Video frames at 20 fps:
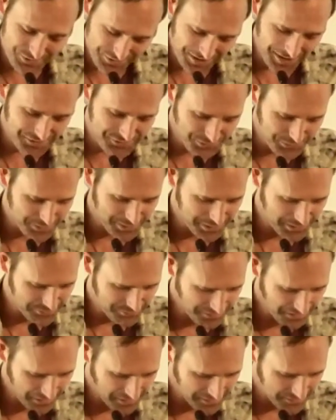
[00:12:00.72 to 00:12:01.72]
He's actually
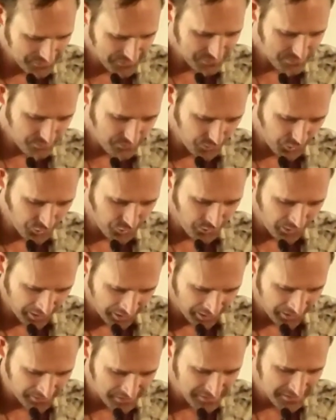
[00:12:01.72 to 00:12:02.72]
really funny. It's
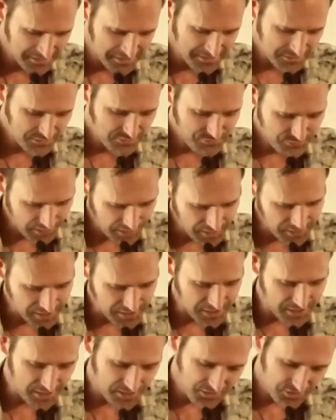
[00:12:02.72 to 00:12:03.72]
annoying. He's
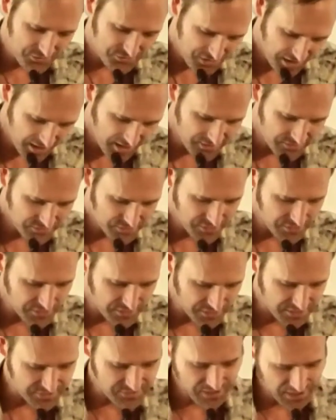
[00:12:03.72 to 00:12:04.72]
funny. He cures
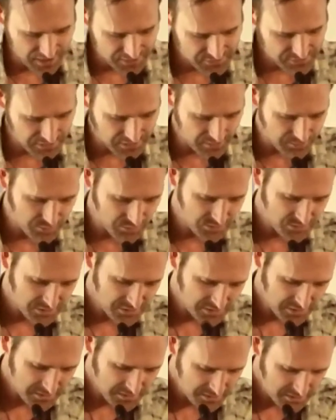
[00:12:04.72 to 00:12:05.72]
cancer. He's handsome.
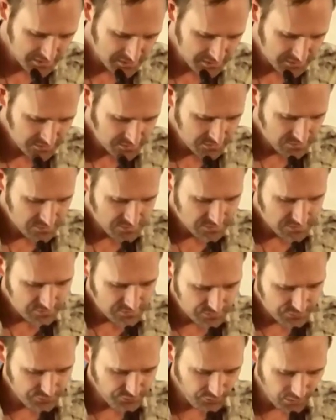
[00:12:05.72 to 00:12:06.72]

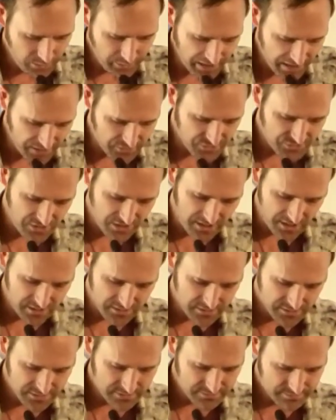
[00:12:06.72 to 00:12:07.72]
Firm
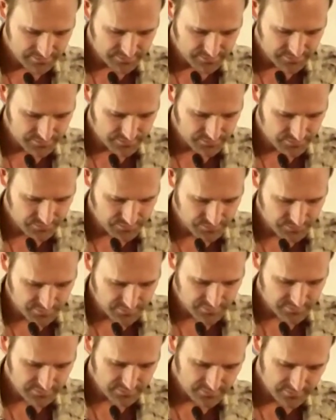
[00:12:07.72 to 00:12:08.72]
handshake.
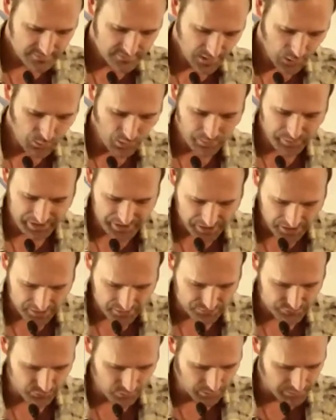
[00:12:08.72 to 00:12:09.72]
I want to be
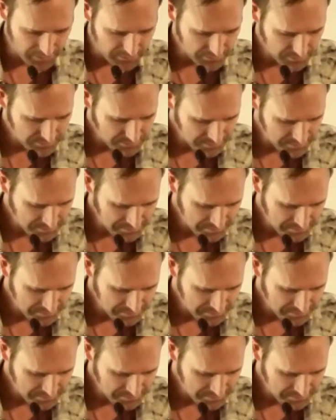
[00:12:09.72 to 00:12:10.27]
Dr. Foreman.